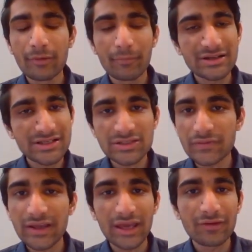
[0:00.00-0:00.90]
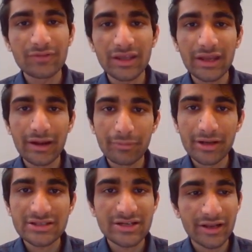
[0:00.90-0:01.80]
But since we gave the
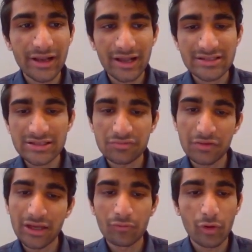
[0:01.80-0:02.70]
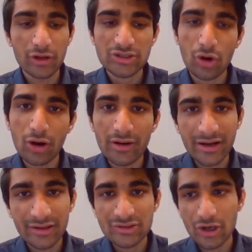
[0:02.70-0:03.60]
administrator access, we can watch all
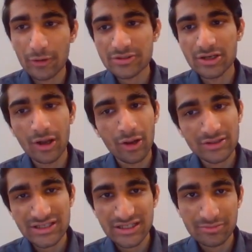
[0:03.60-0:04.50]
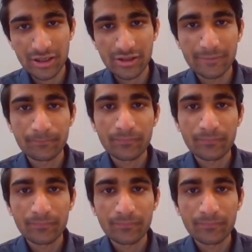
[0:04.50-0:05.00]
training jobs done on SageMaker.